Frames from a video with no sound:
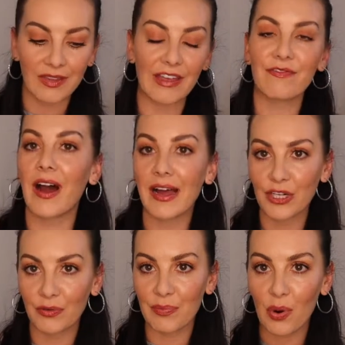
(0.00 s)
they file
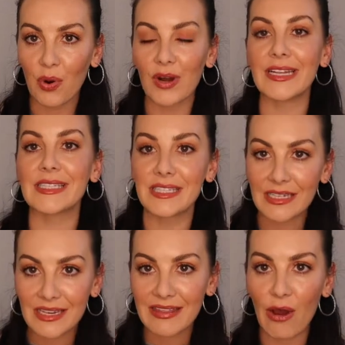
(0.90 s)
a report, it
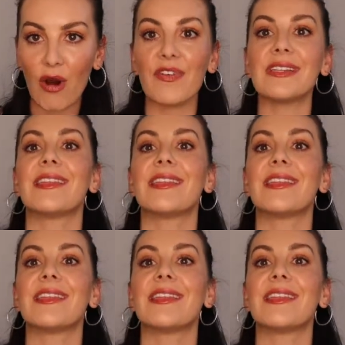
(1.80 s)
sits in their office,